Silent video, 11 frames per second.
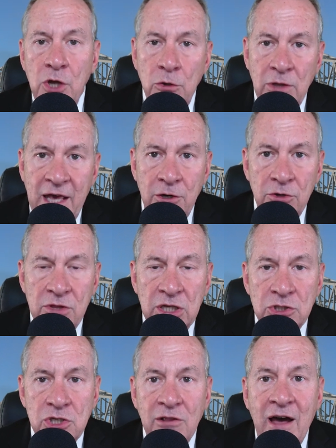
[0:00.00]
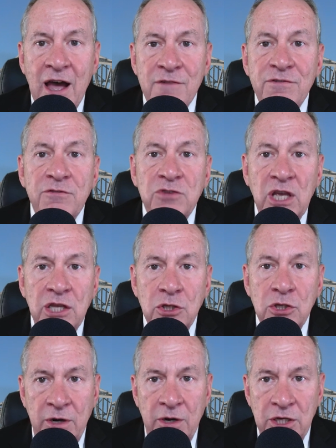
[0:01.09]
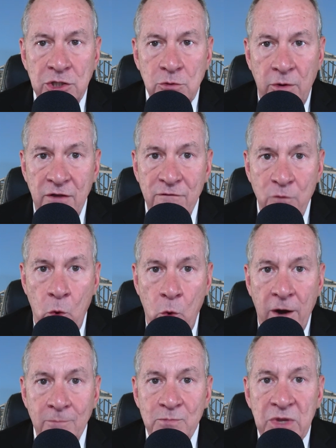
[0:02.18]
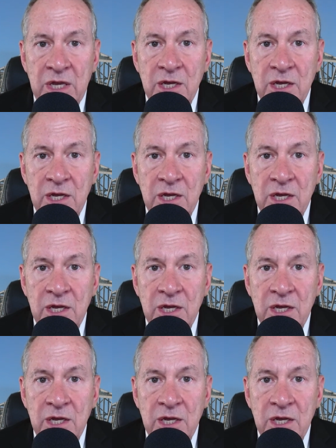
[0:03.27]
no later than July 15th, 2024.